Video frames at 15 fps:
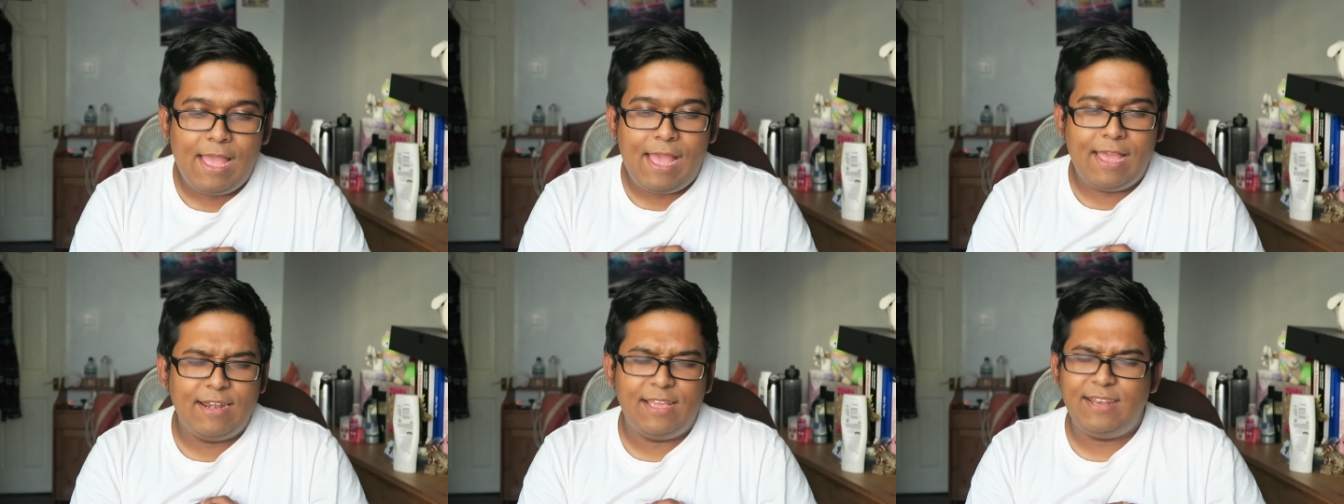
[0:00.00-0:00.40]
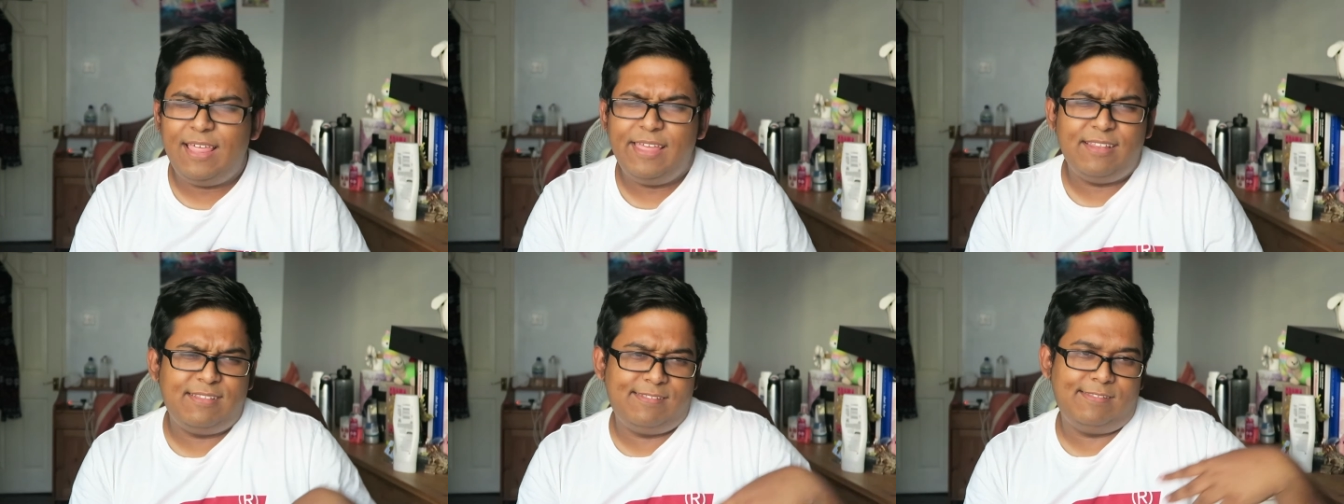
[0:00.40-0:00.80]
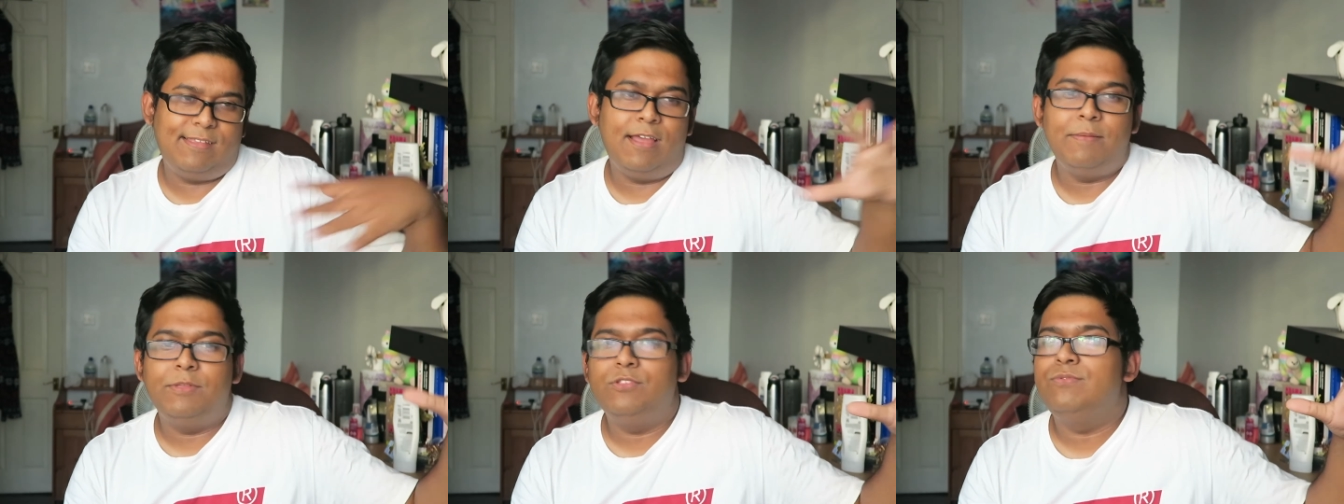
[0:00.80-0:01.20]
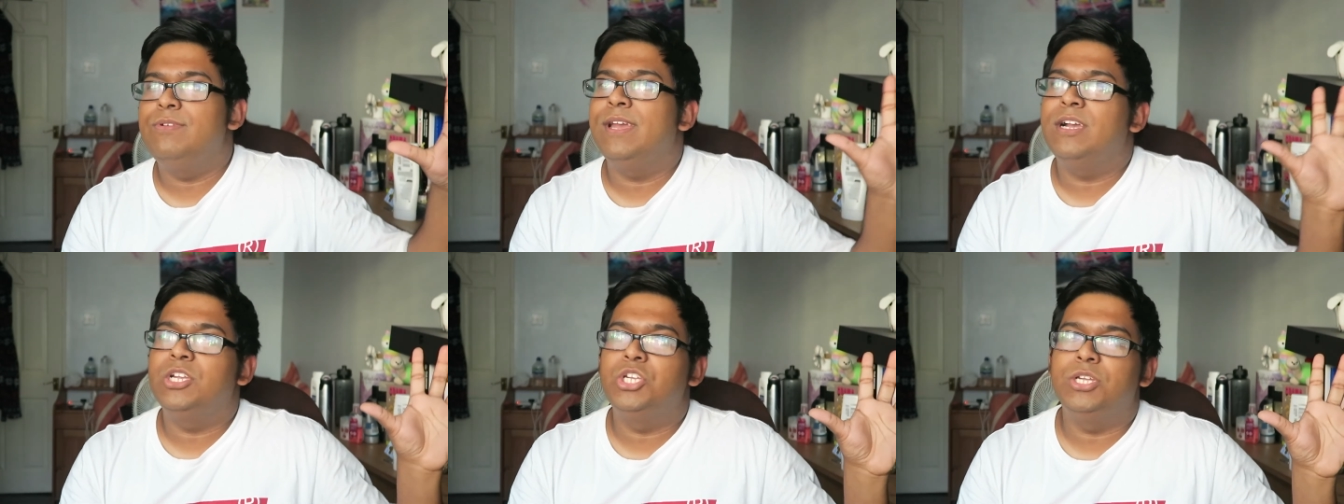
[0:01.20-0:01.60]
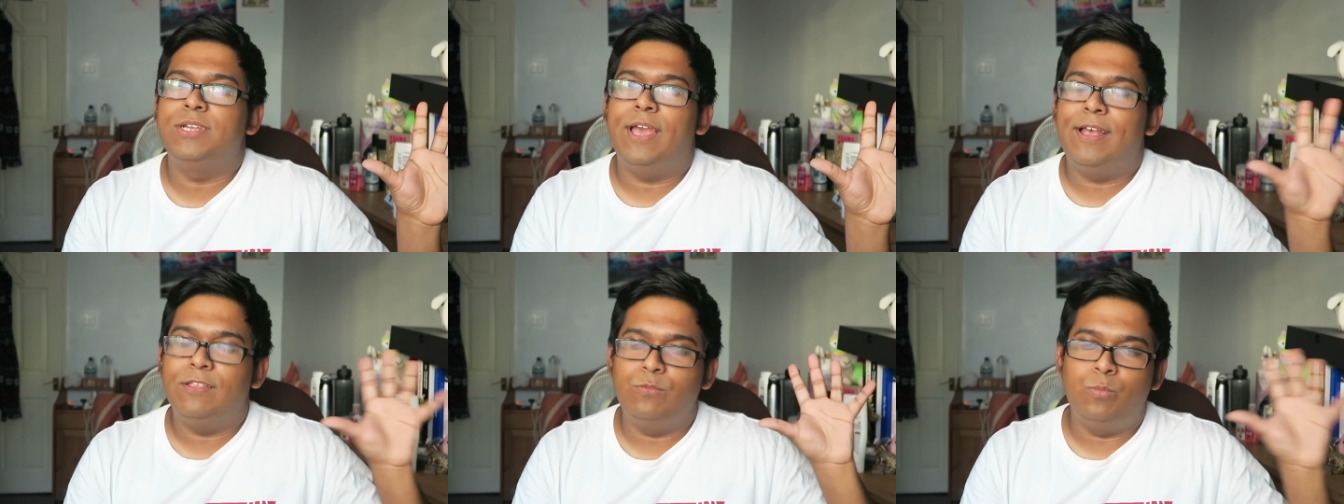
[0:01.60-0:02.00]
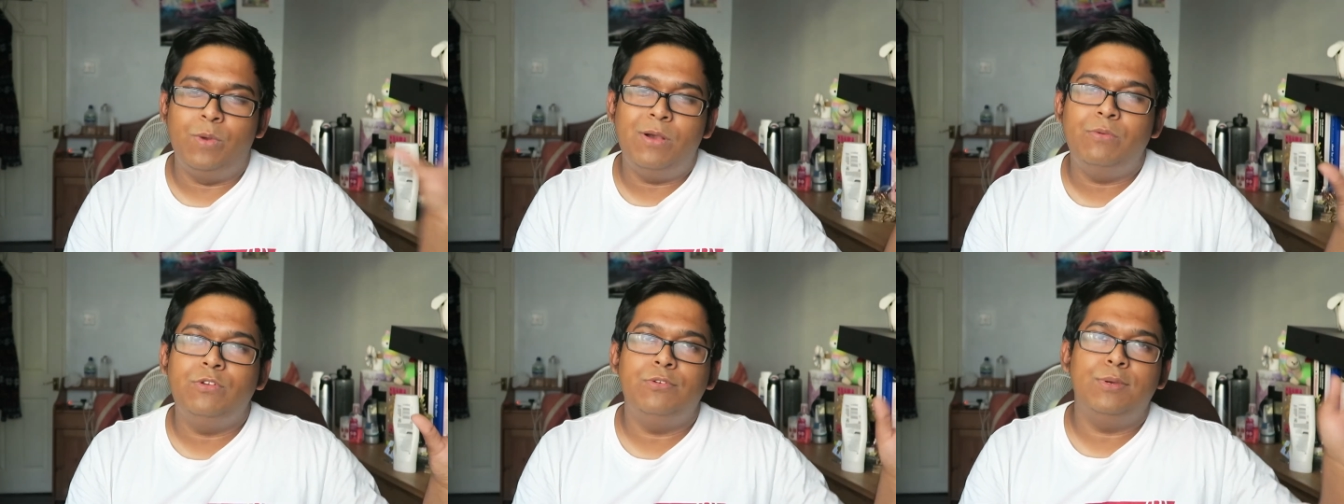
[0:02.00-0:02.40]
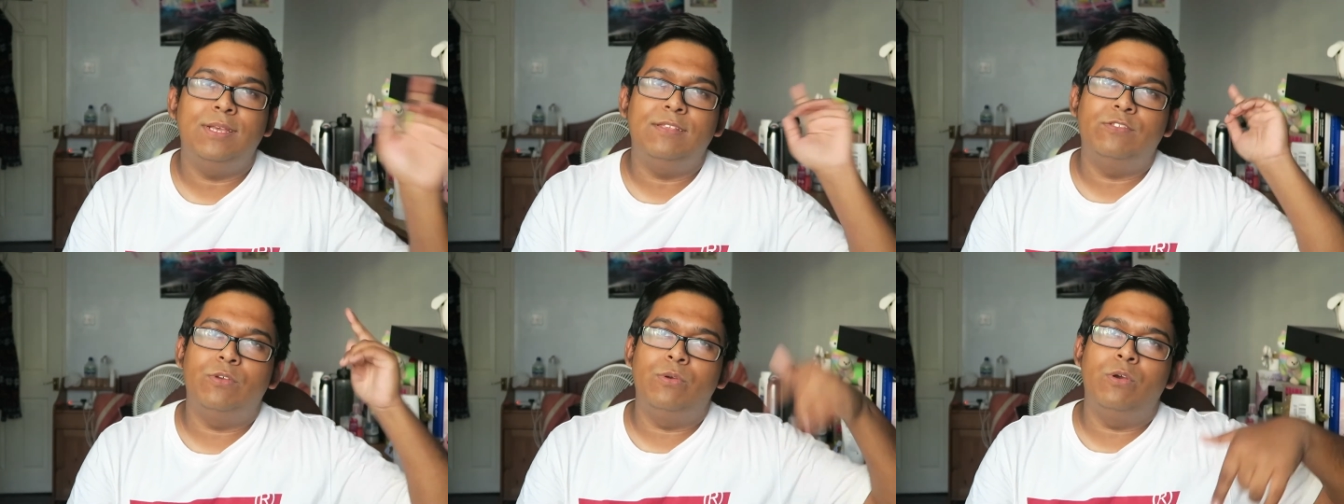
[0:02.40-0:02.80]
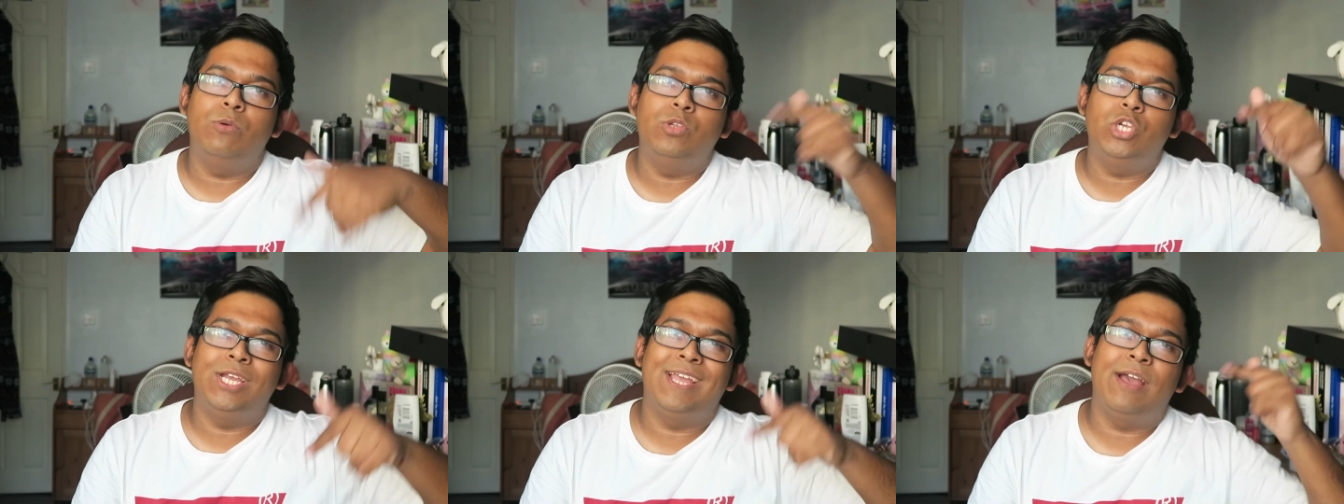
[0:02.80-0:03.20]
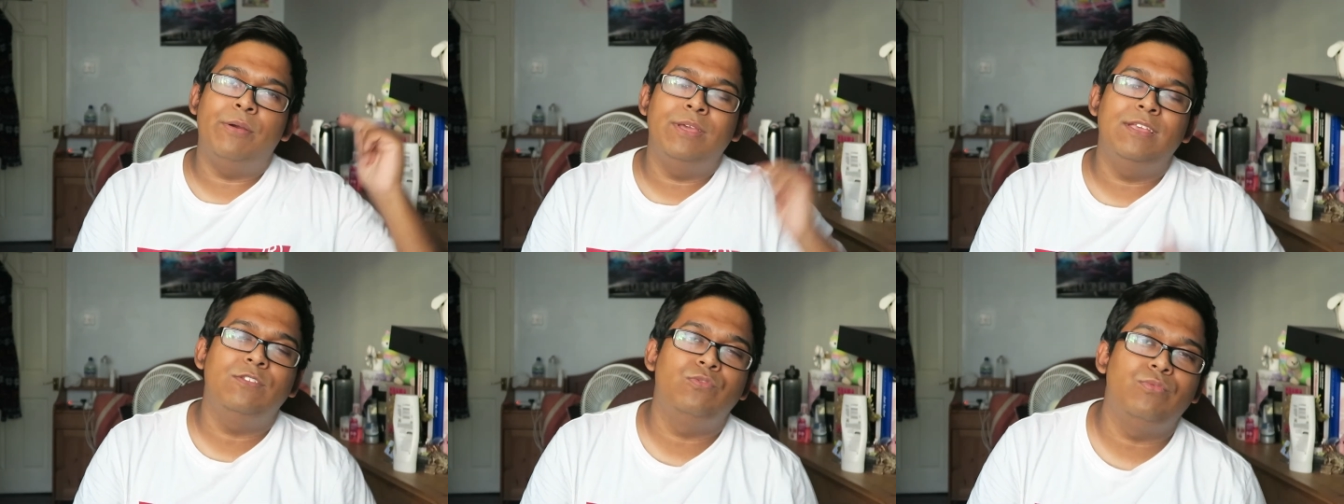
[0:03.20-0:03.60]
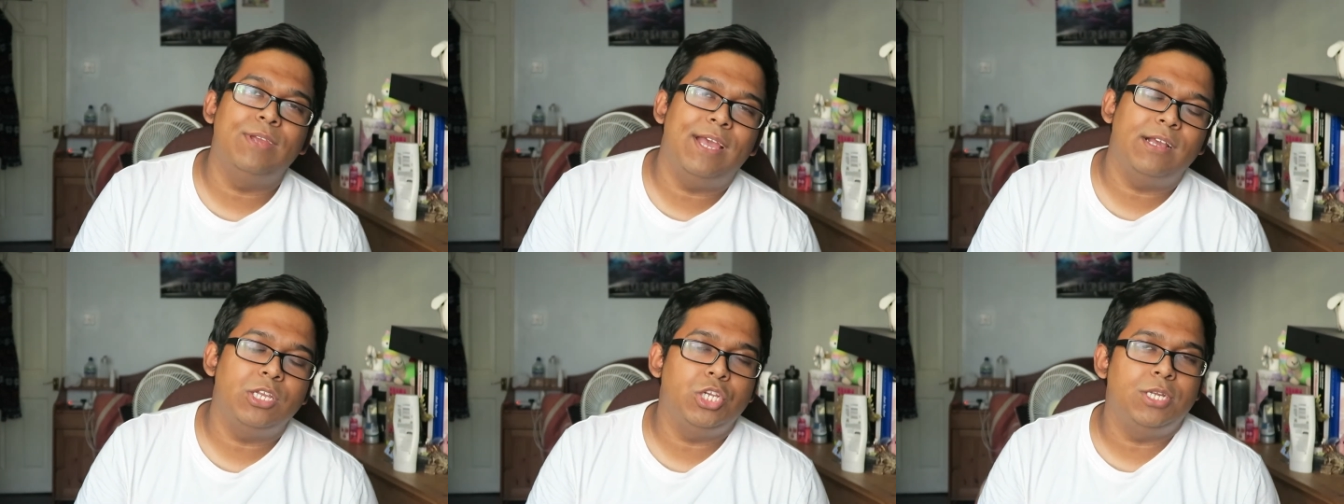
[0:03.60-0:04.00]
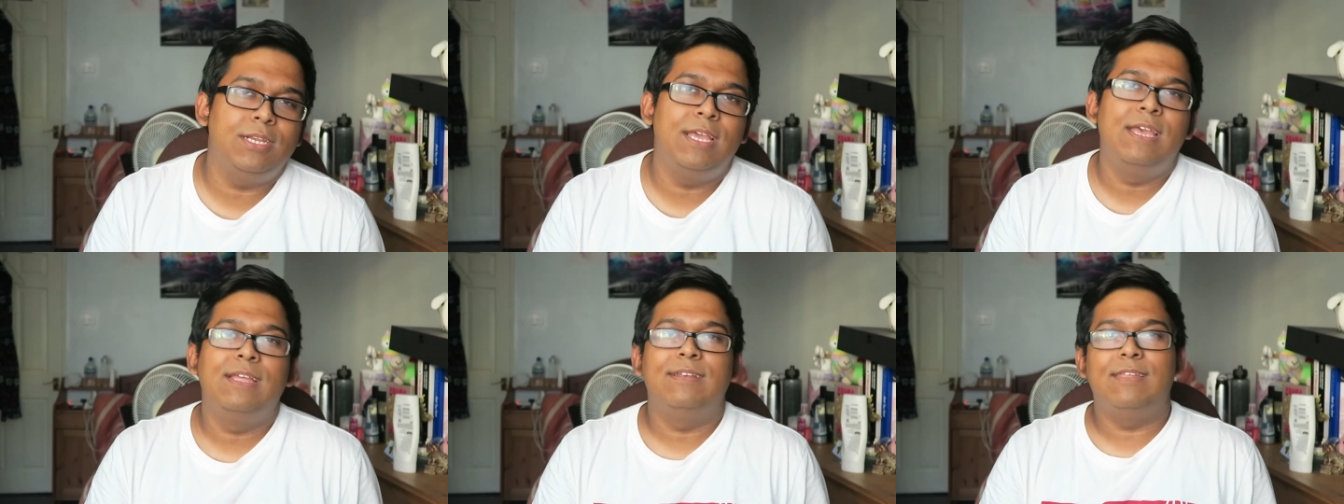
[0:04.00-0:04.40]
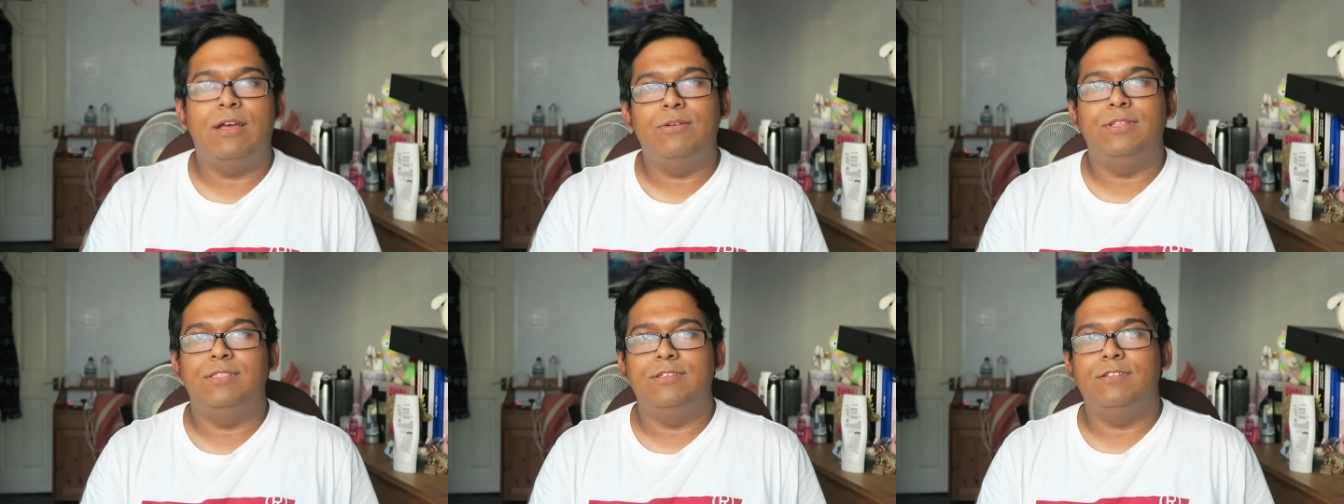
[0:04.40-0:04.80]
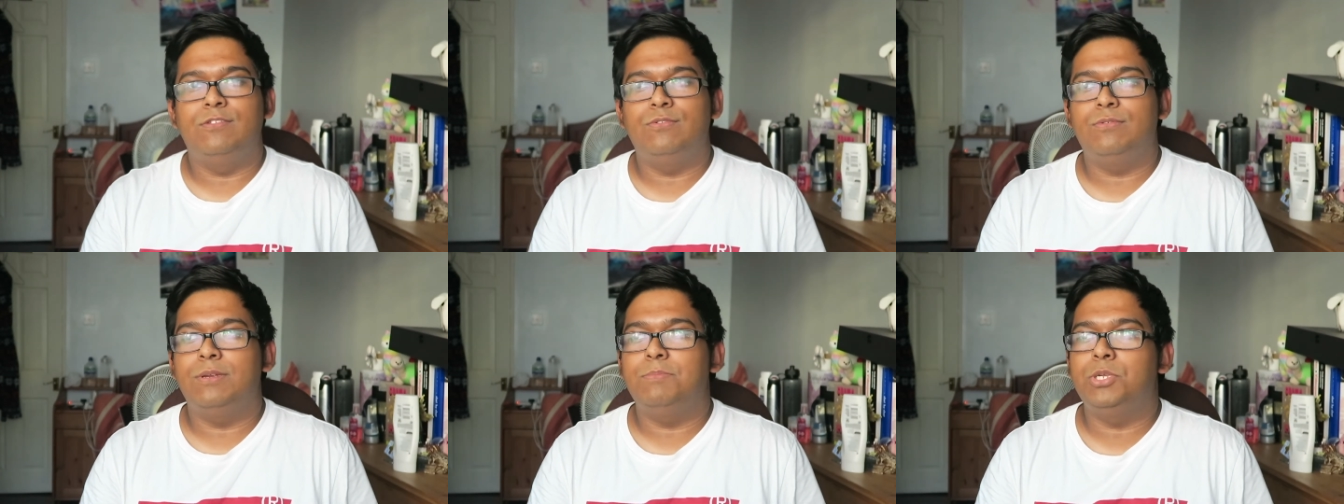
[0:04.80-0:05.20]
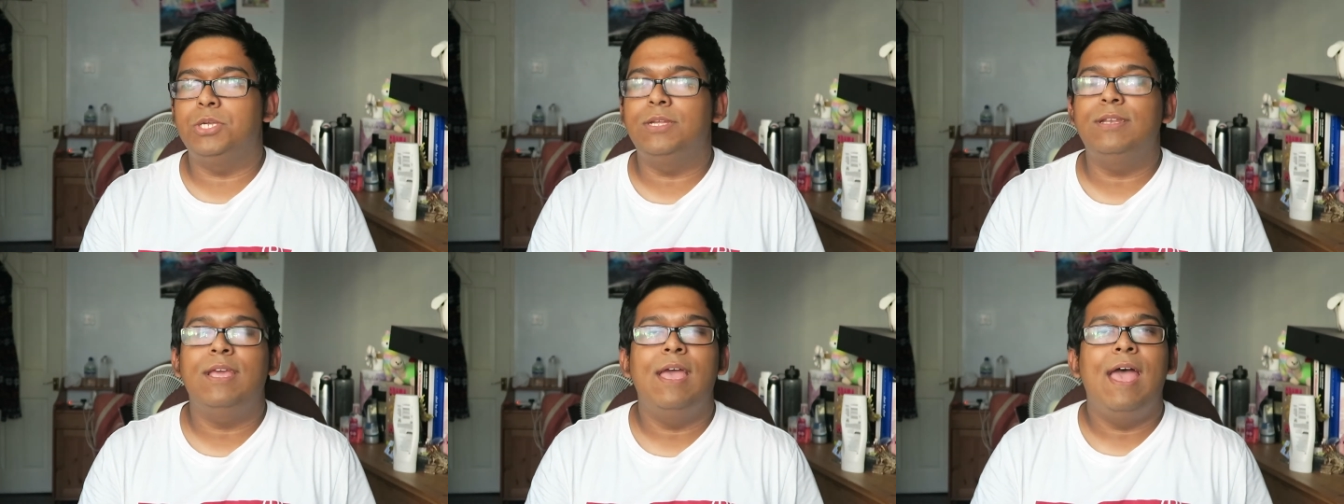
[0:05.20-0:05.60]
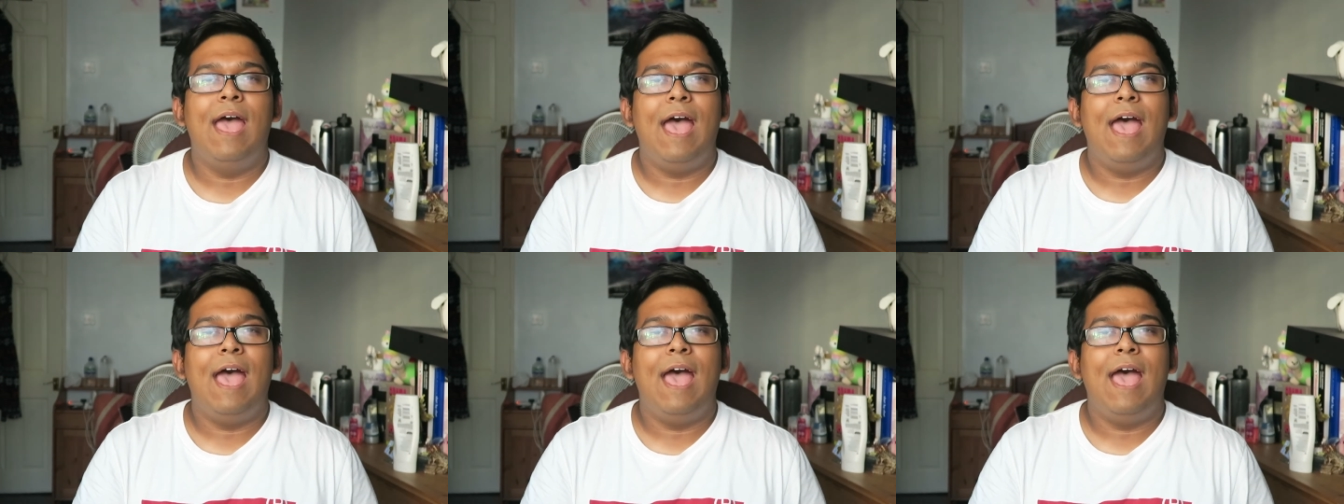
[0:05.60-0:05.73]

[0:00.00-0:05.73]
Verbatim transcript: And I liked Simon's reaction as well to it, so go check out his reaction down in the description.